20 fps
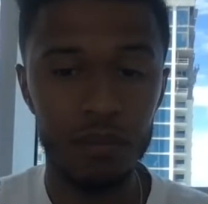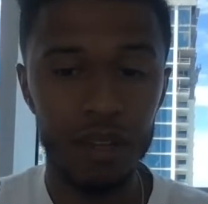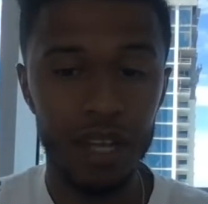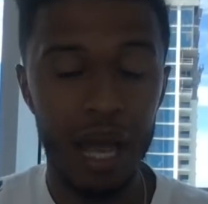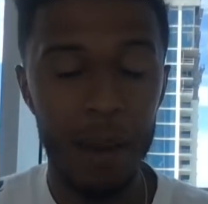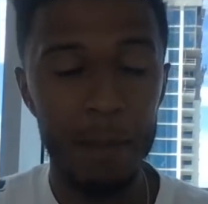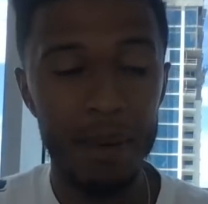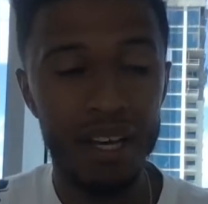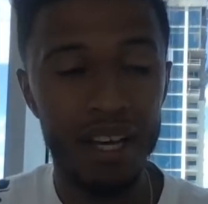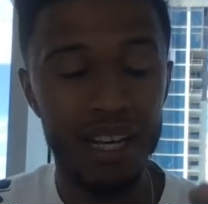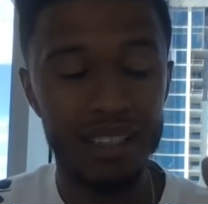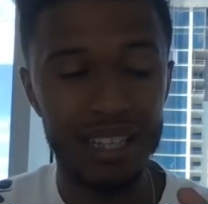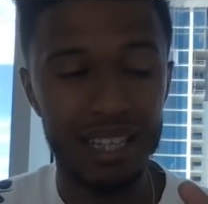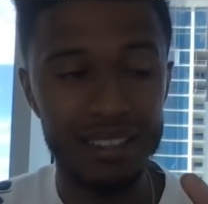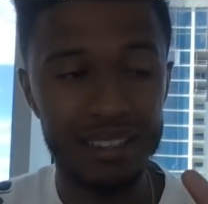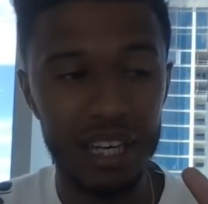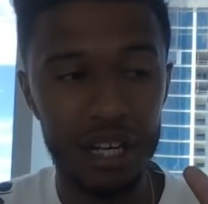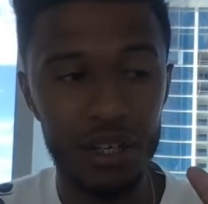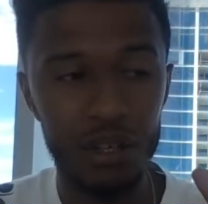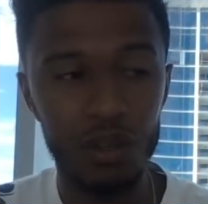and because I
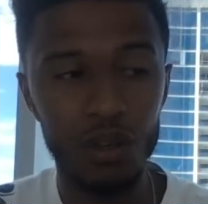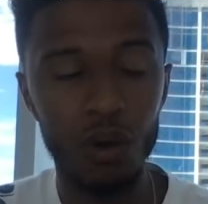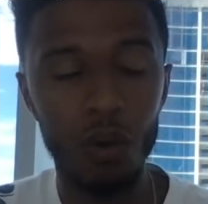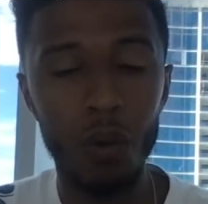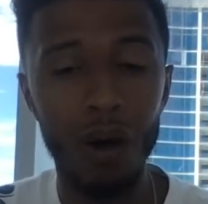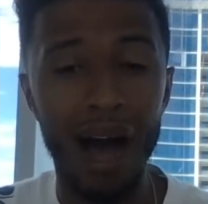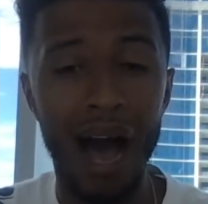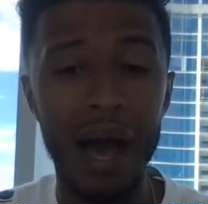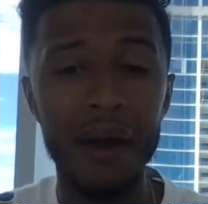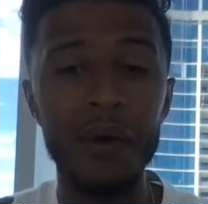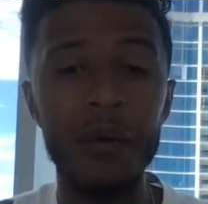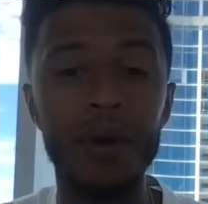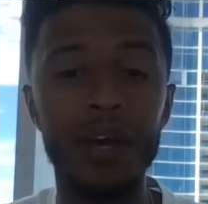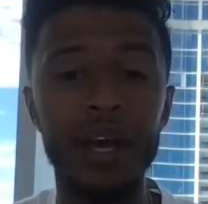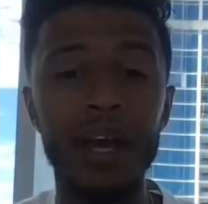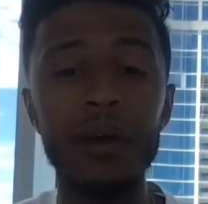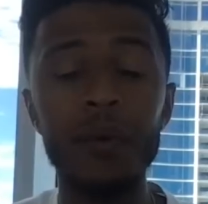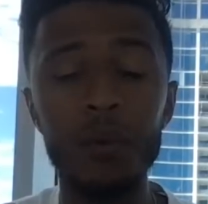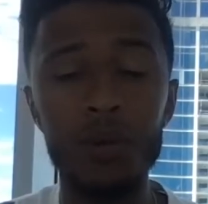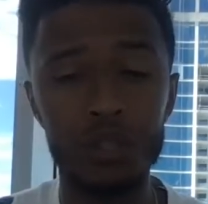said, you know what, I don't
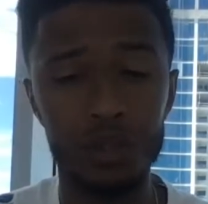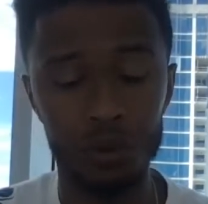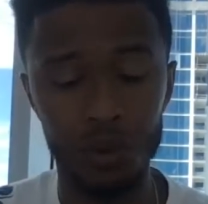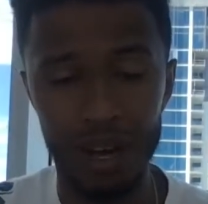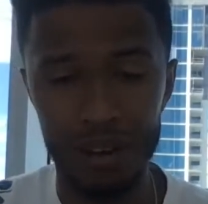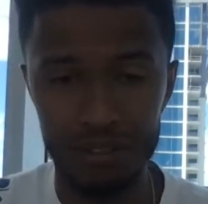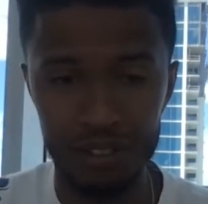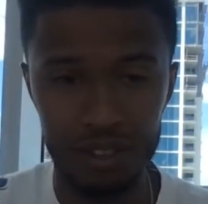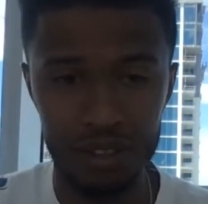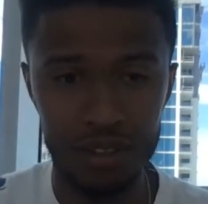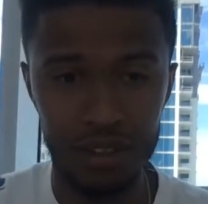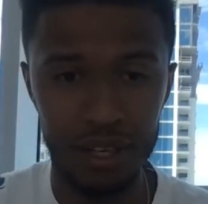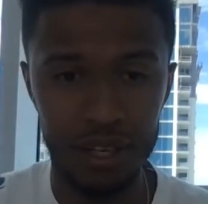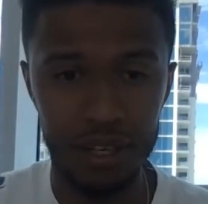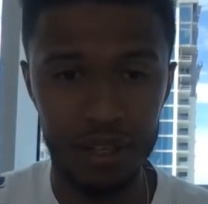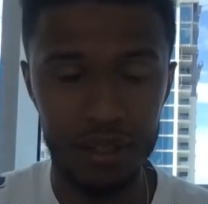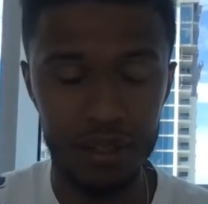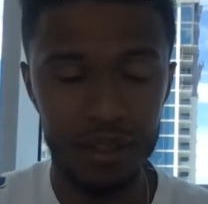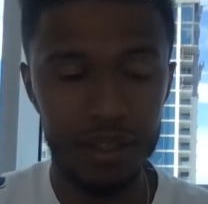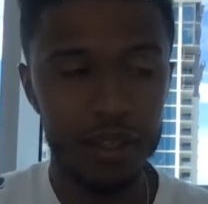care what you have to say,
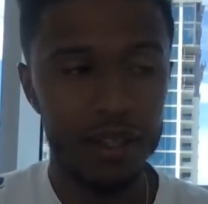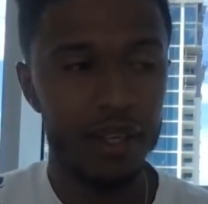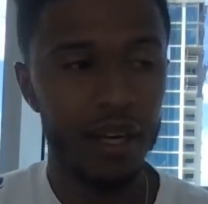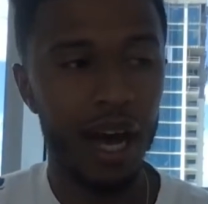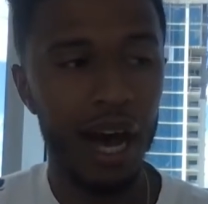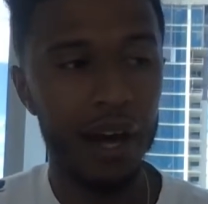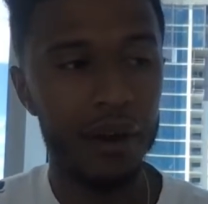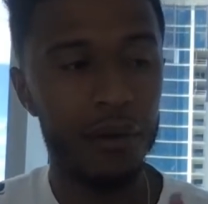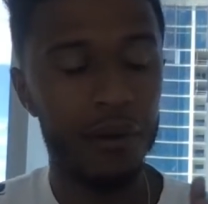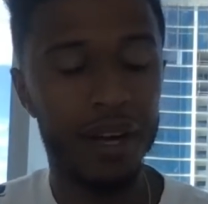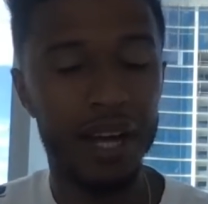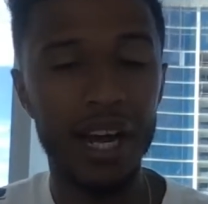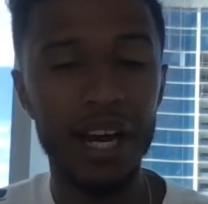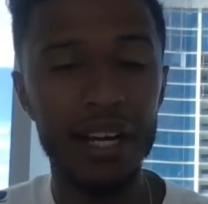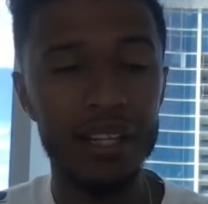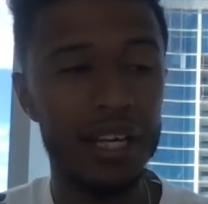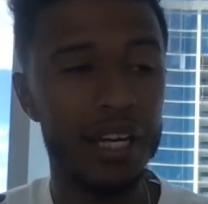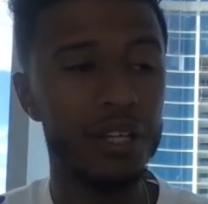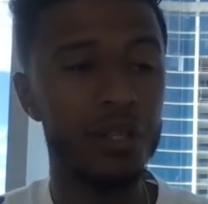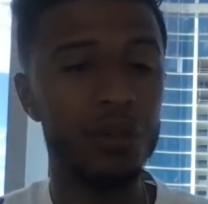I don't
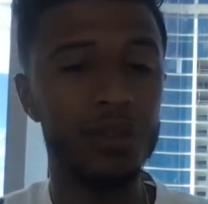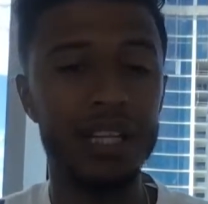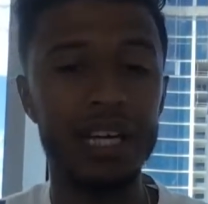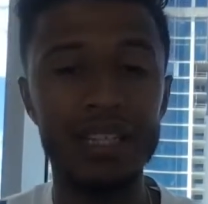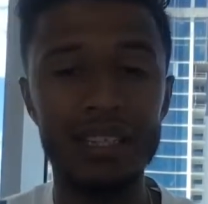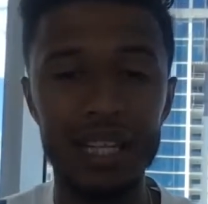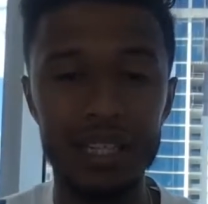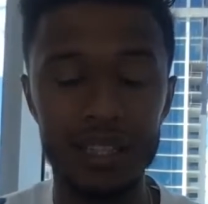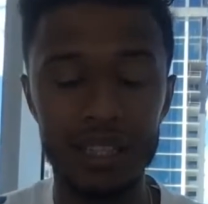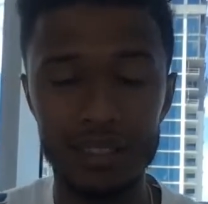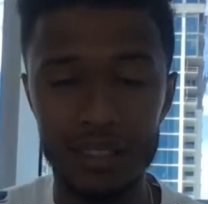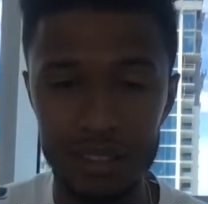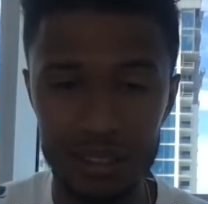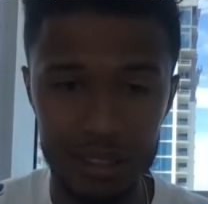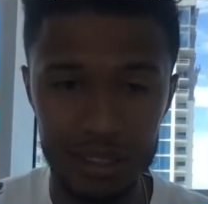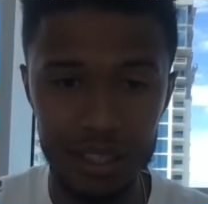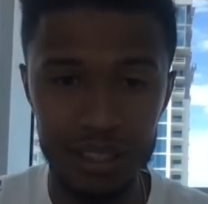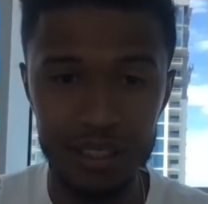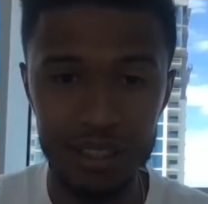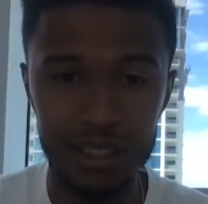care that you think that this
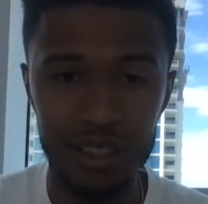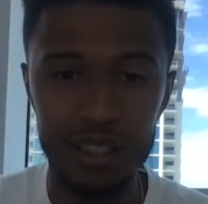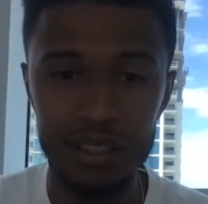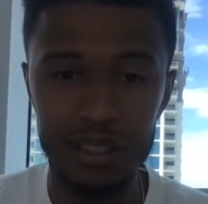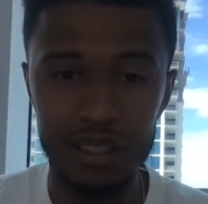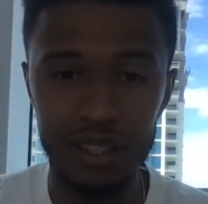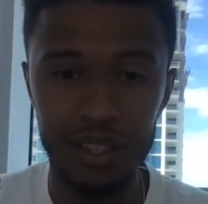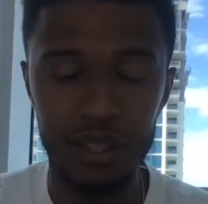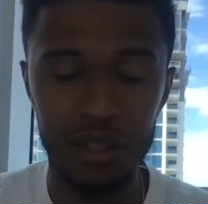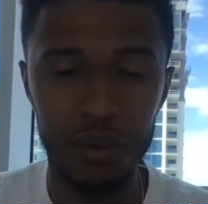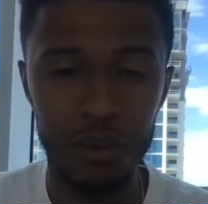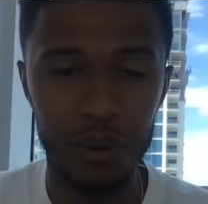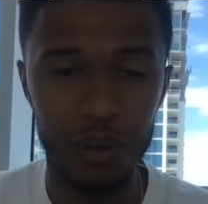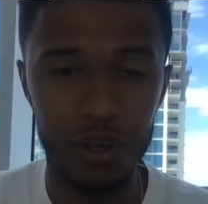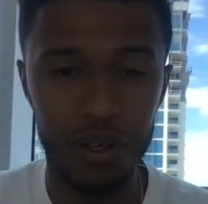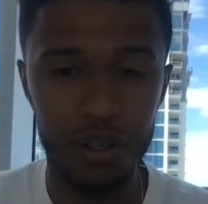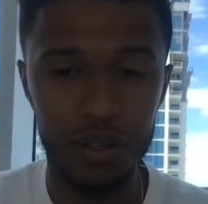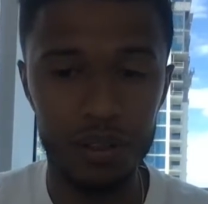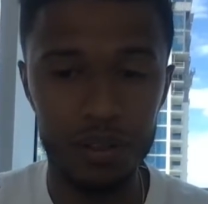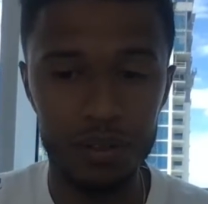isn't gonna work.